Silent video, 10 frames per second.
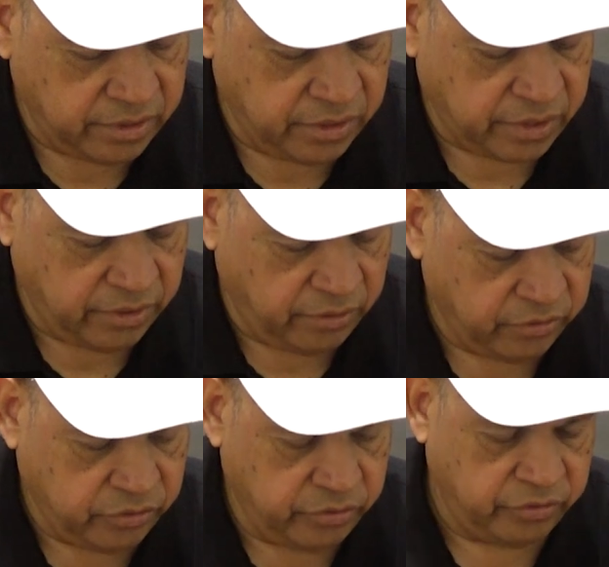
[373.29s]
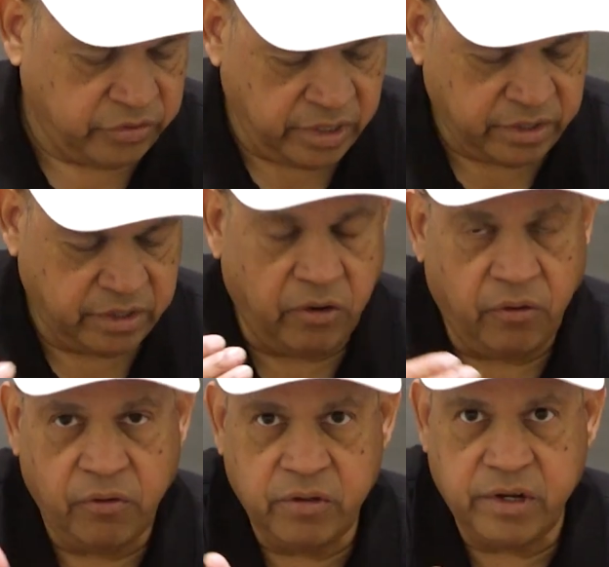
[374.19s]
you can also set
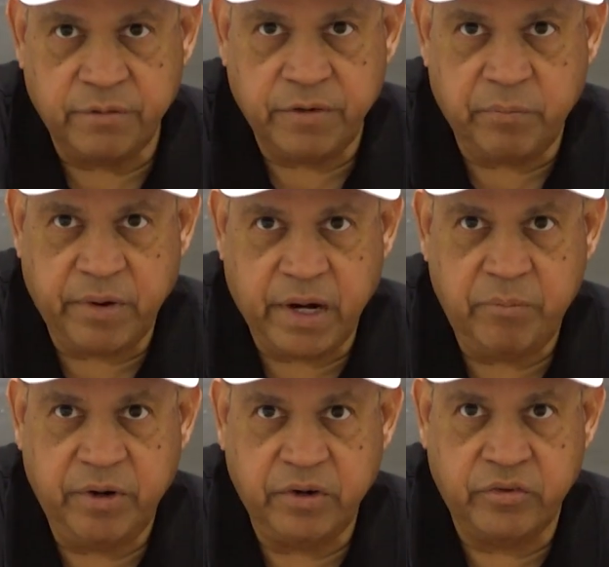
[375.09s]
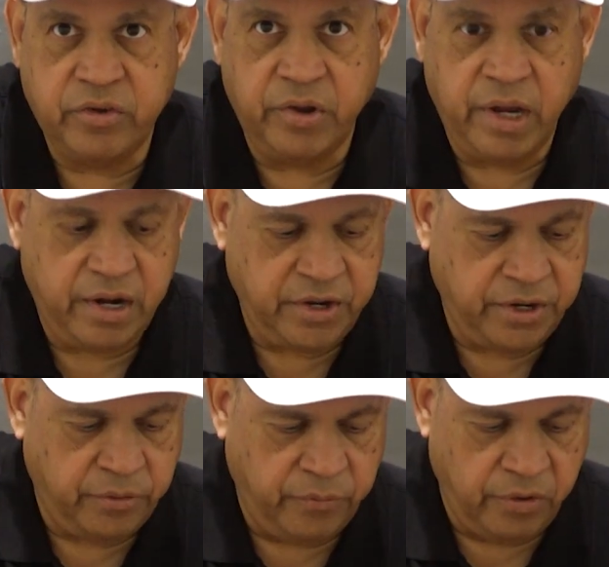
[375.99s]
all the different parameters you had in
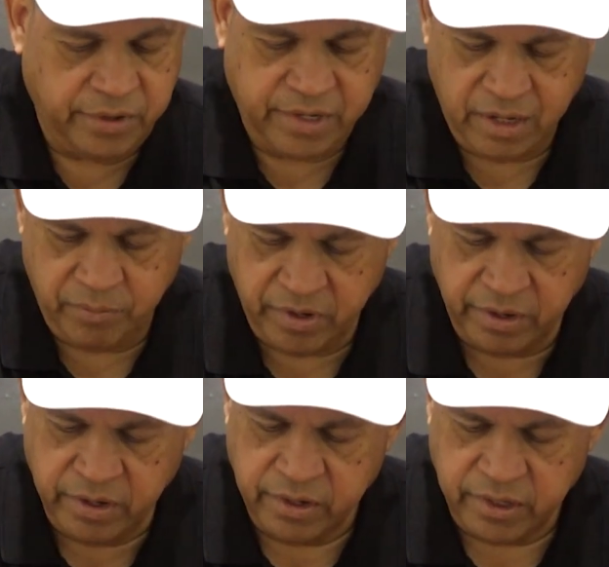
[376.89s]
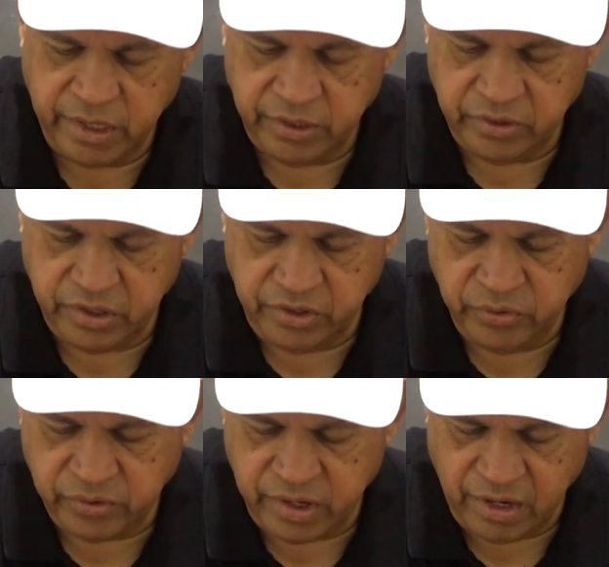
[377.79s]
your old camera into the
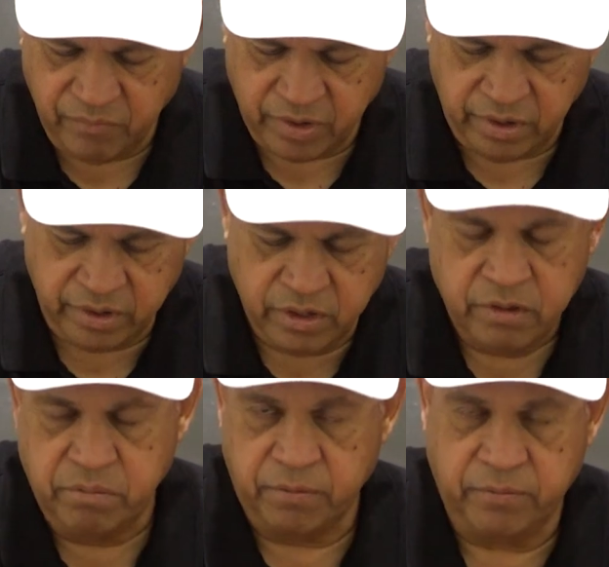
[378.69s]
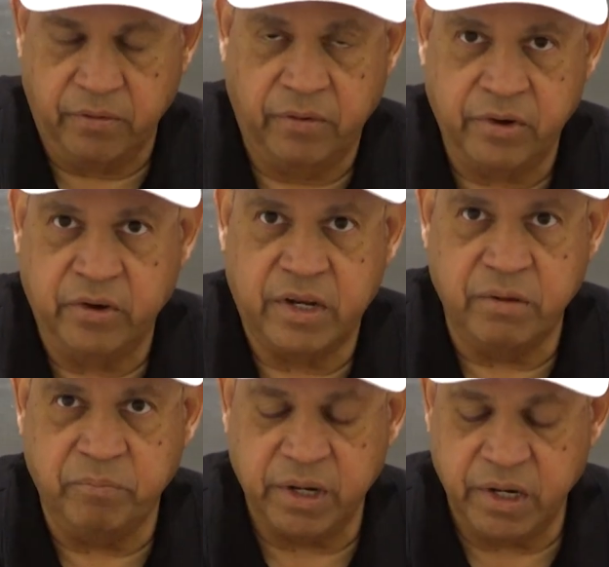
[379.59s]
new camera before you
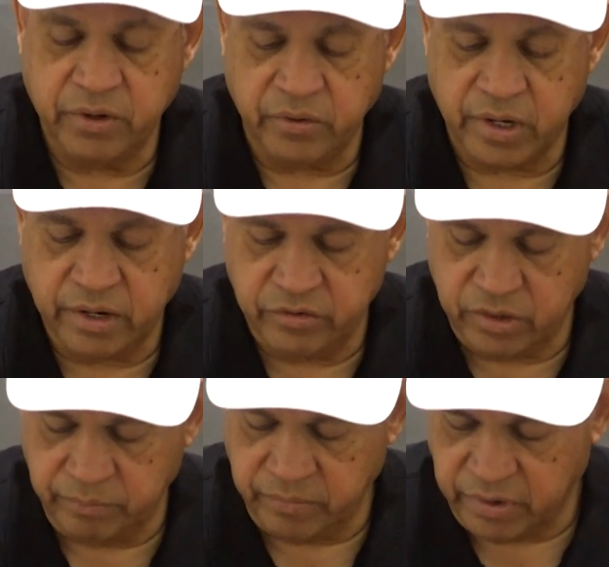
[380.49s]
can begin to get some